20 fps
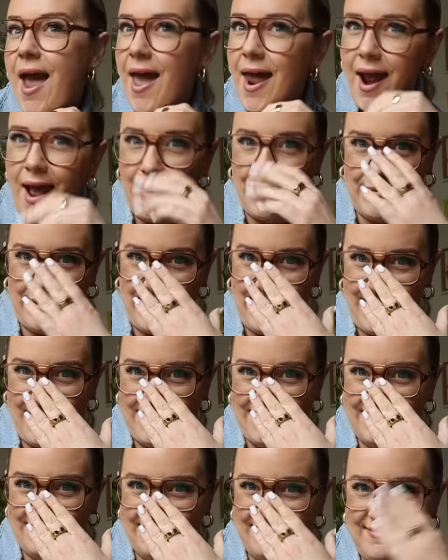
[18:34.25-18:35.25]
And I
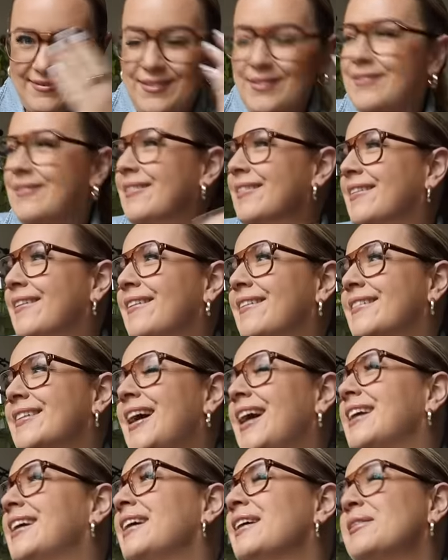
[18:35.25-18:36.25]
mean oh my god
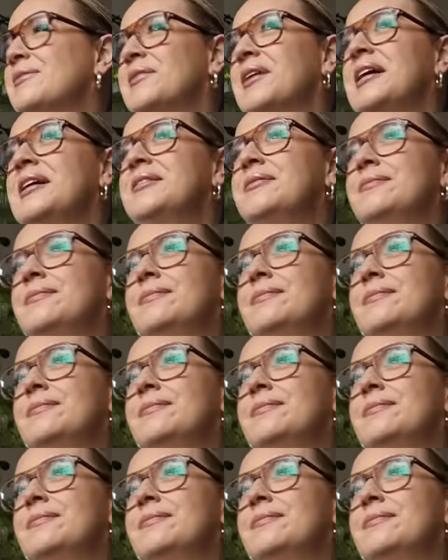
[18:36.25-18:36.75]
I can't wait.